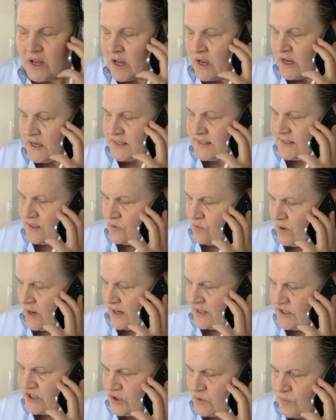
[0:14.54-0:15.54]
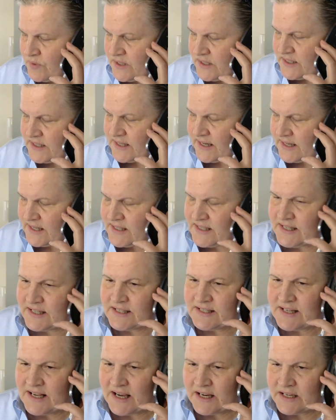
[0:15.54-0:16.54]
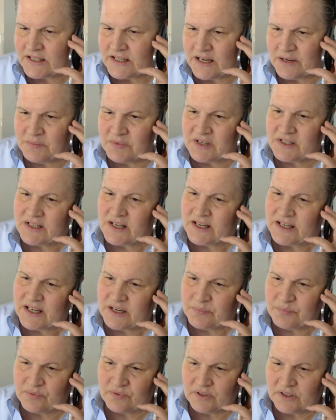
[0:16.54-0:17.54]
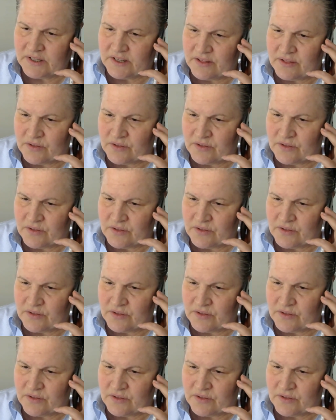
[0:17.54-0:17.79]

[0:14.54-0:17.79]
So I just wanted to get his exact name because I keep really